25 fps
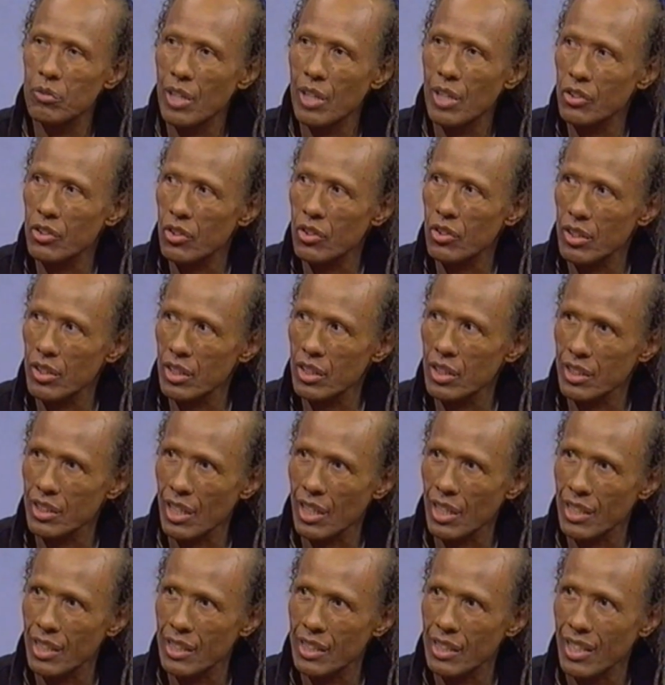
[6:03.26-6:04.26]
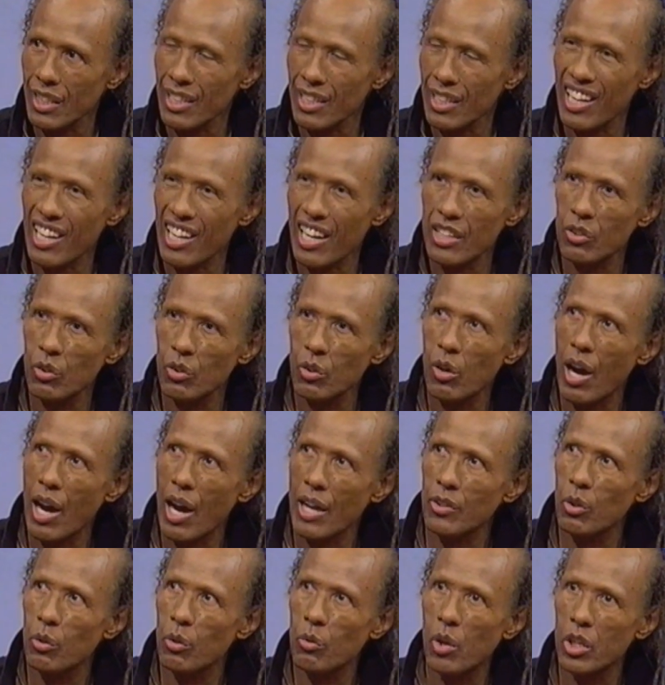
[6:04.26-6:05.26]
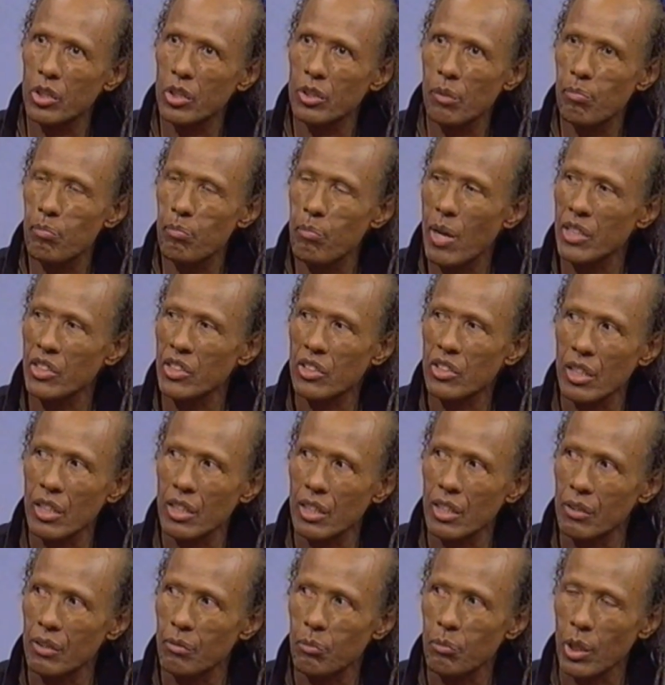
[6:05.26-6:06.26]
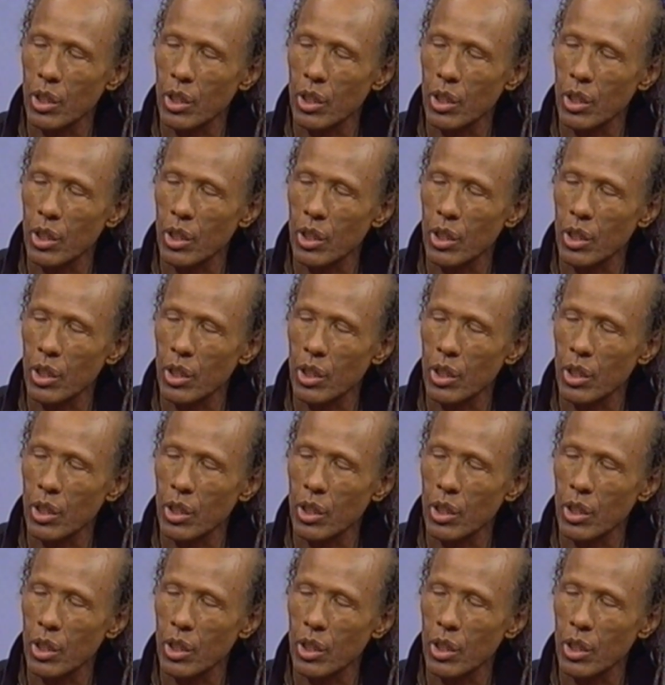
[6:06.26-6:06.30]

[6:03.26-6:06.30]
natural things, as I said, and I don't want to mention it,